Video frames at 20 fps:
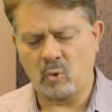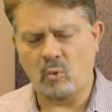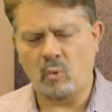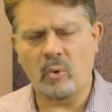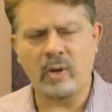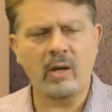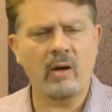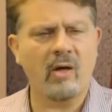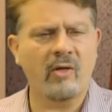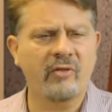
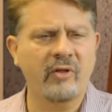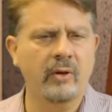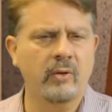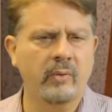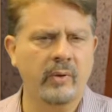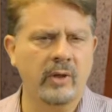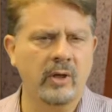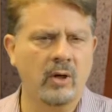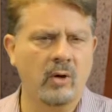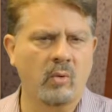We all think
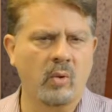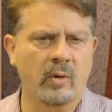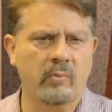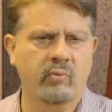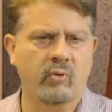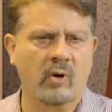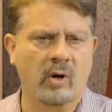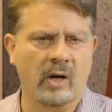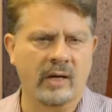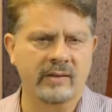we know what
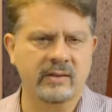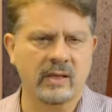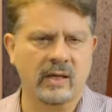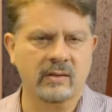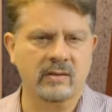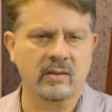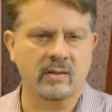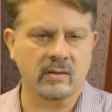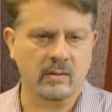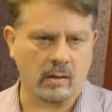
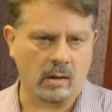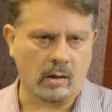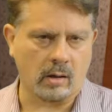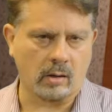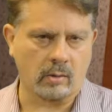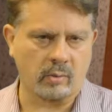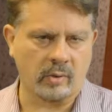processes are.